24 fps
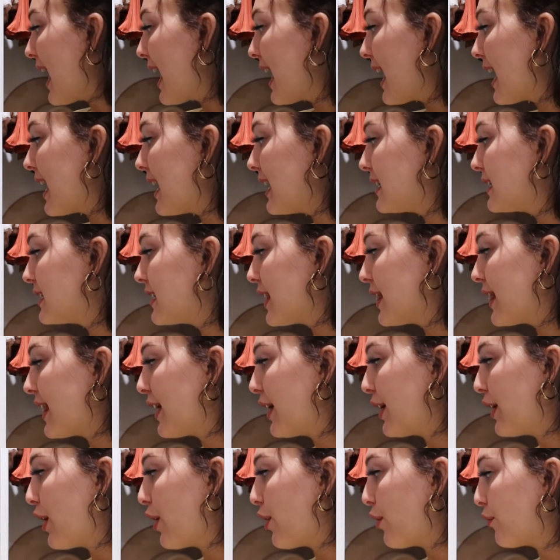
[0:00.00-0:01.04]
and
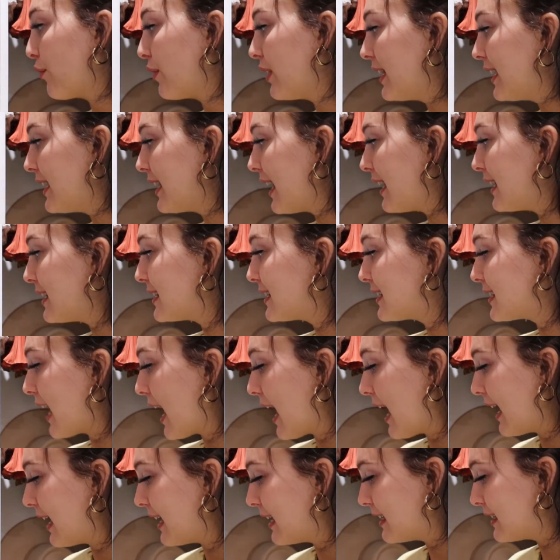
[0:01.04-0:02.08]
they are really nice
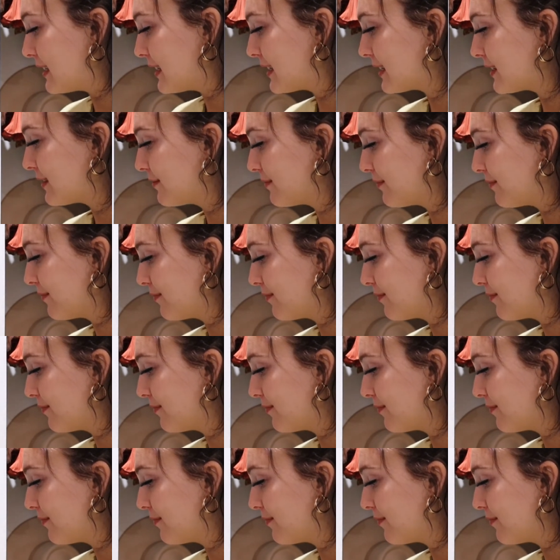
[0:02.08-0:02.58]
size.